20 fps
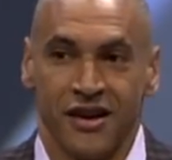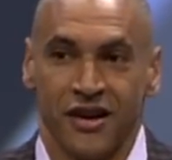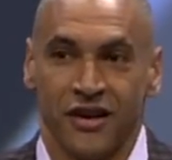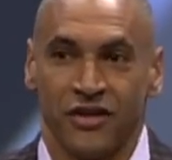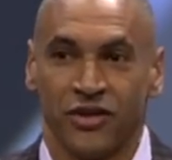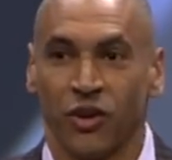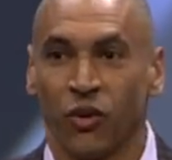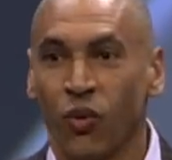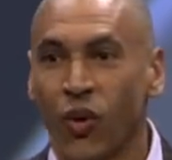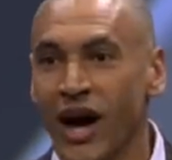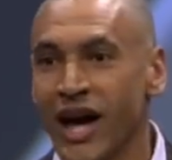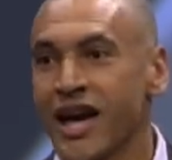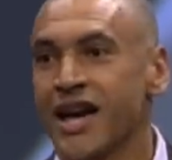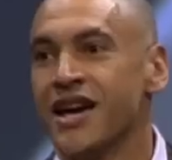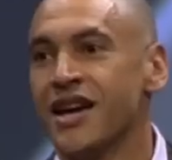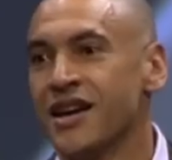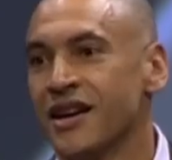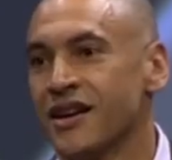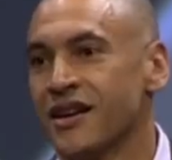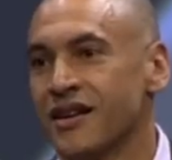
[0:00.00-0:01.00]
The
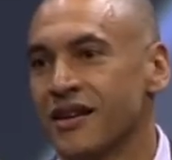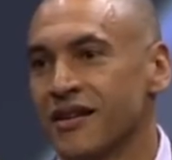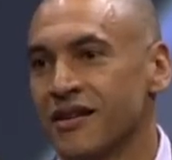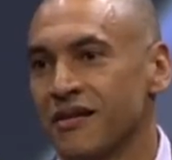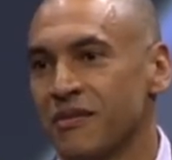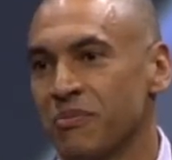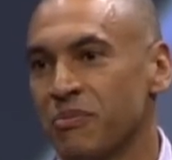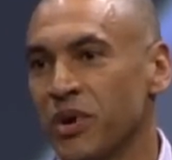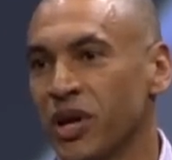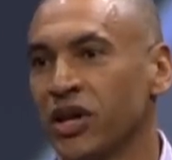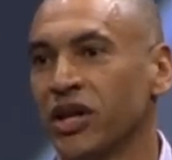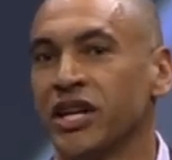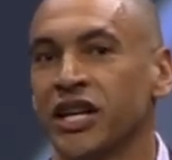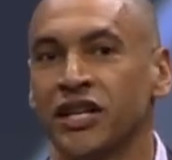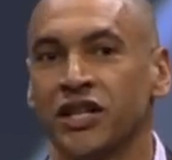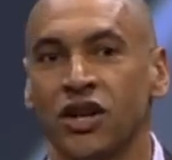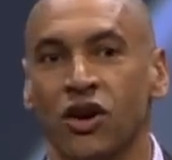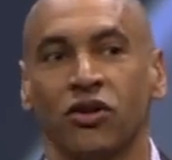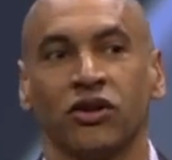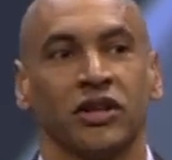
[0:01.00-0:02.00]
way Billy
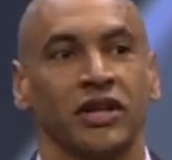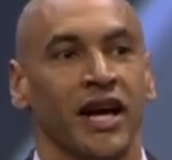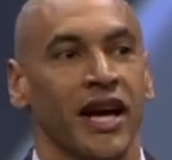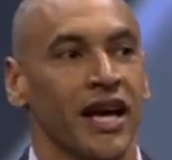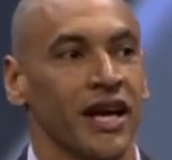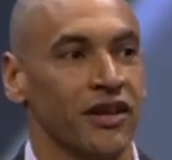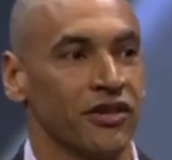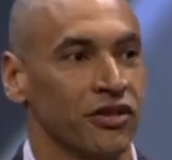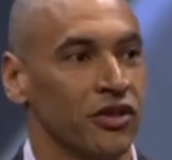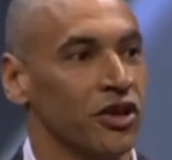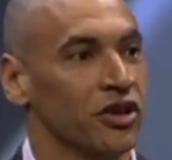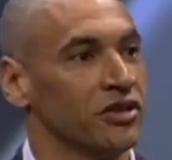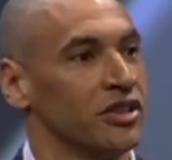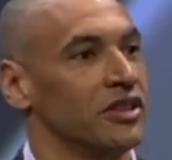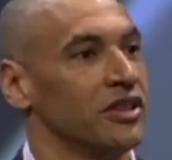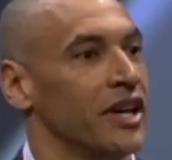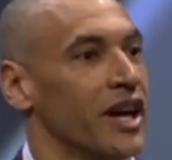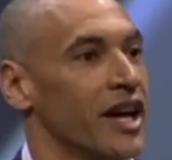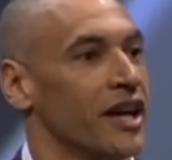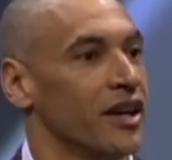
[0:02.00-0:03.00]
and the Oakland A's looked
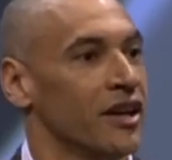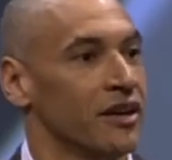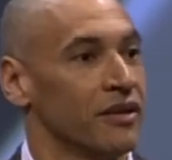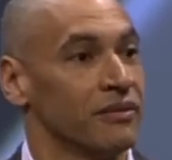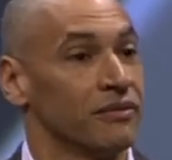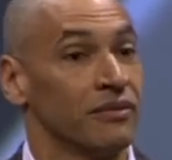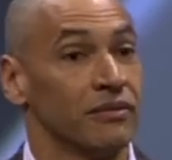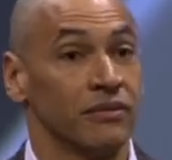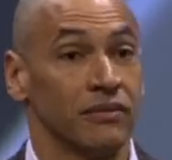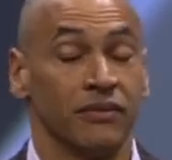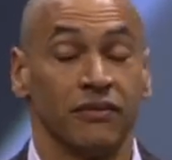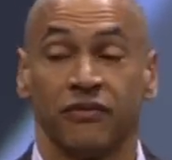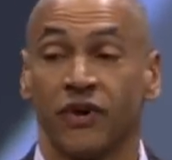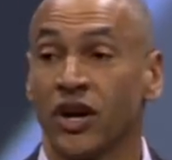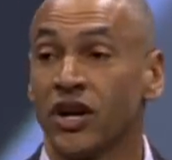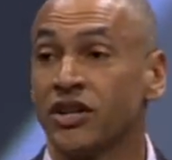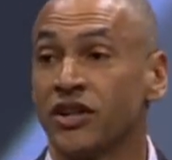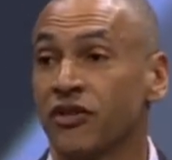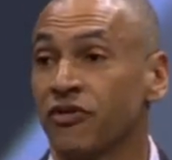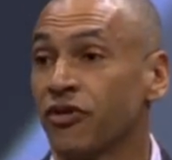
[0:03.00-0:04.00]
at data,
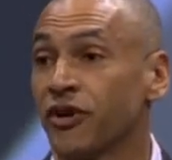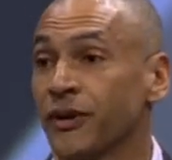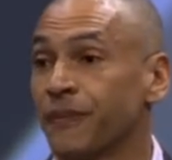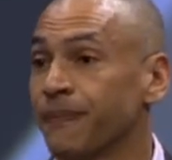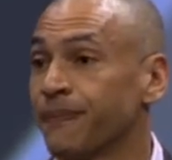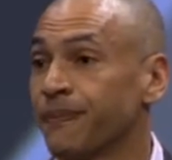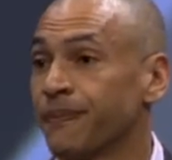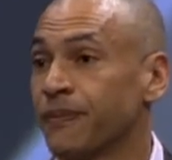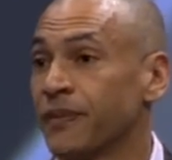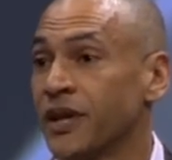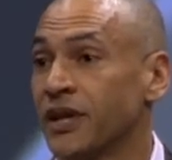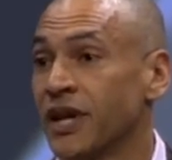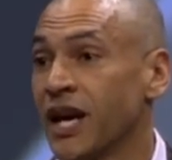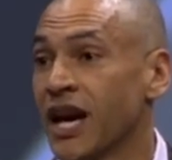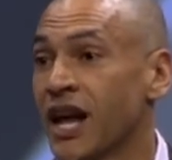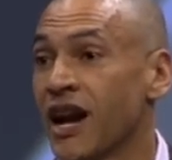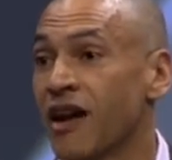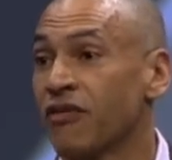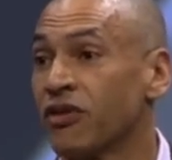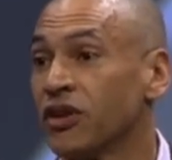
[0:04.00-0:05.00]
very different than they
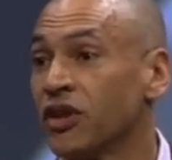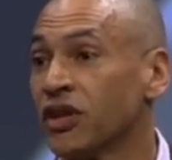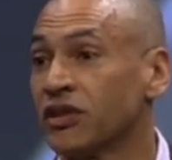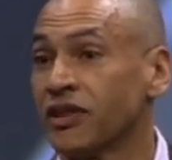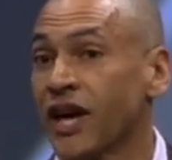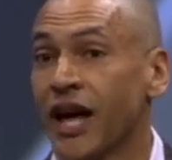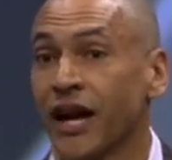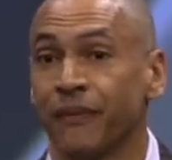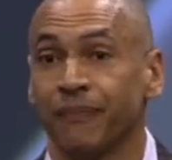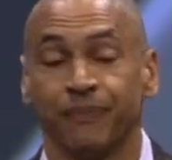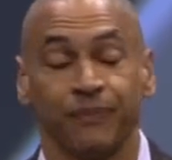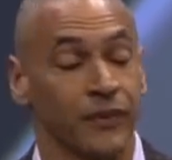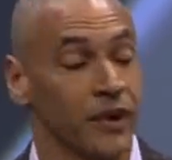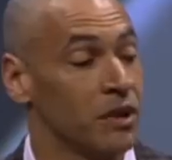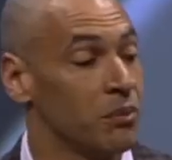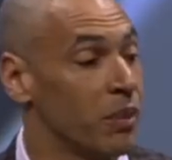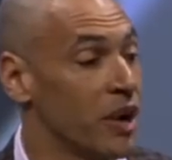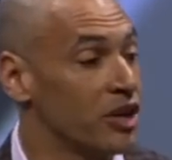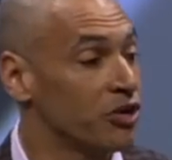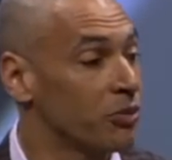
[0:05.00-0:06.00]
had ever looked at it
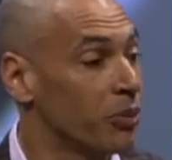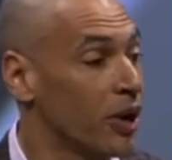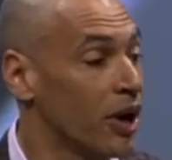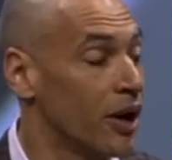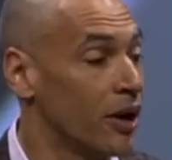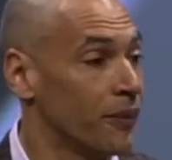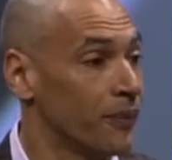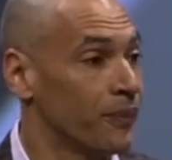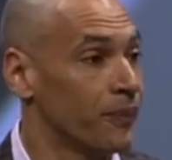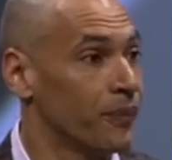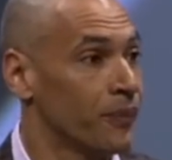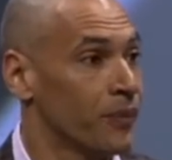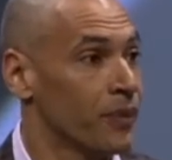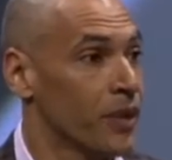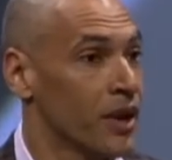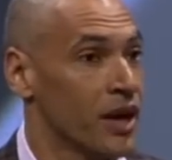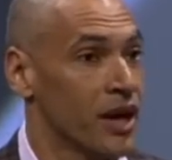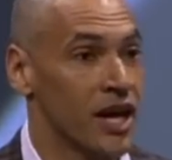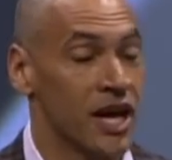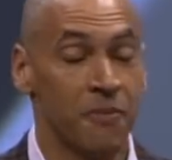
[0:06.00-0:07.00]
in baseball.
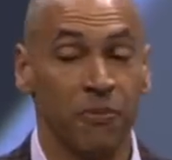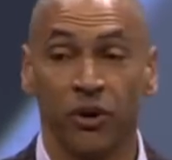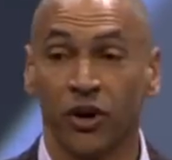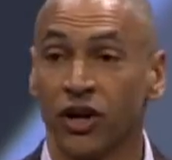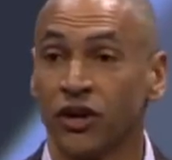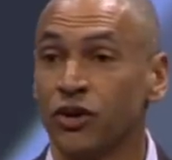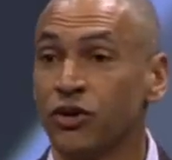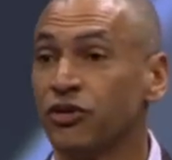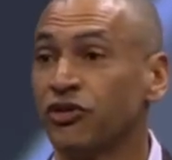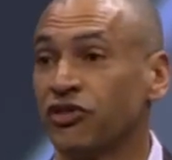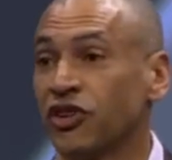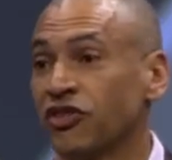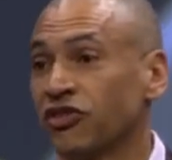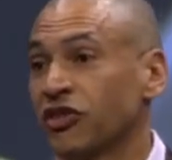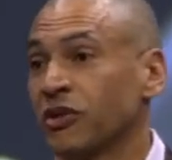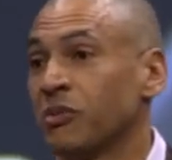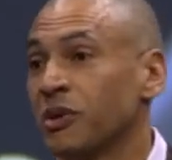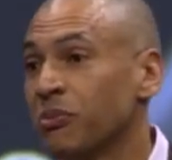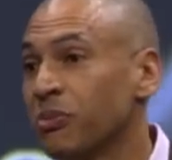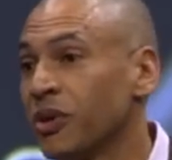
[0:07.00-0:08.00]
He put a new
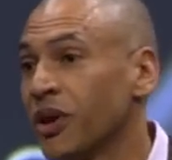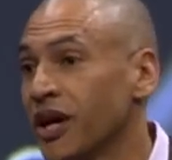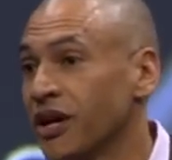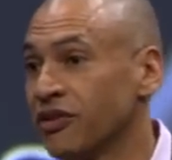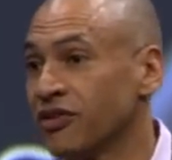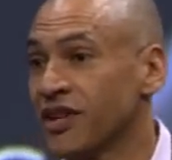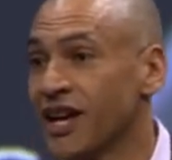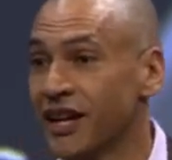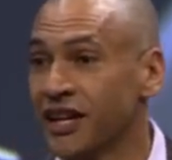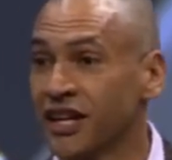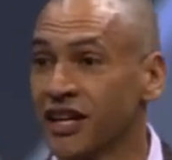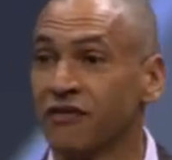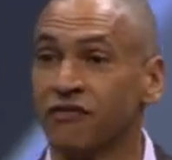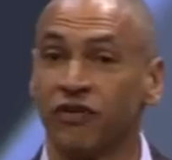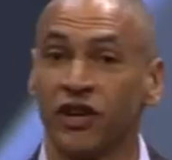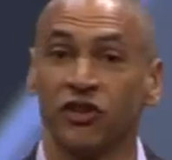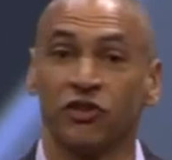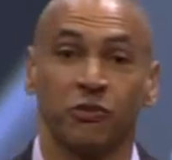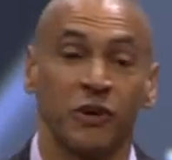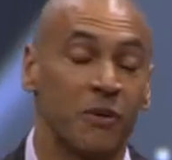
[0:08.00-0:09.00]
system in place. He had to
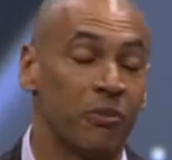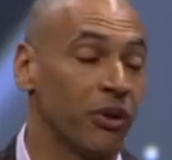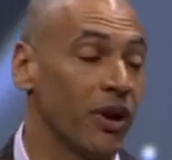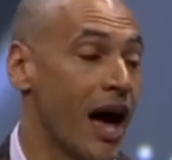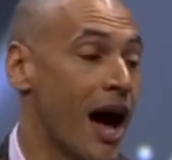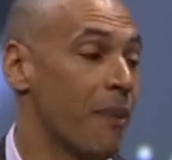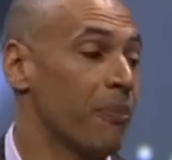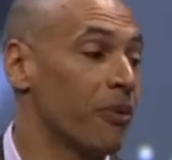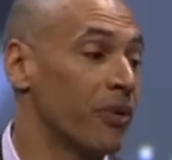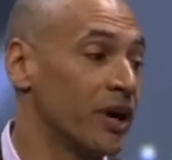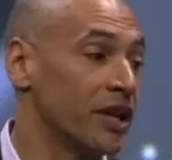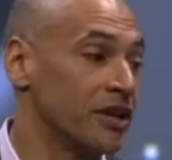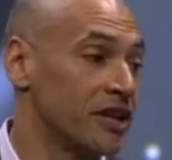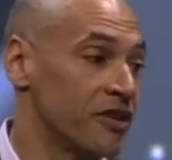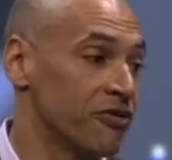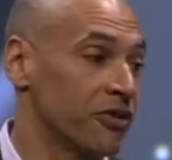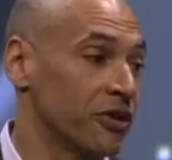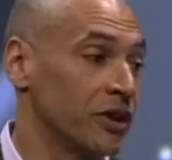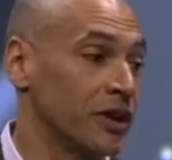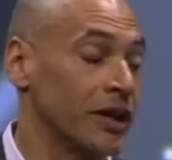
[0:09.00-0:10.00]
convince people to operate
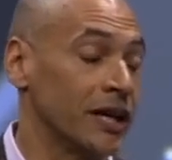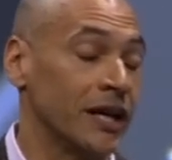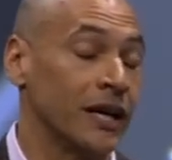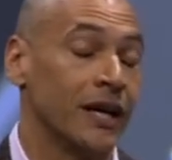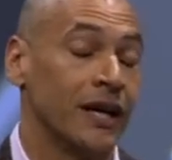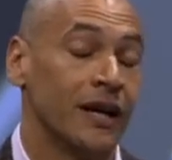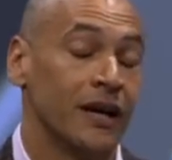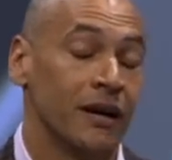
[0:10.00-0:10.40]
differently.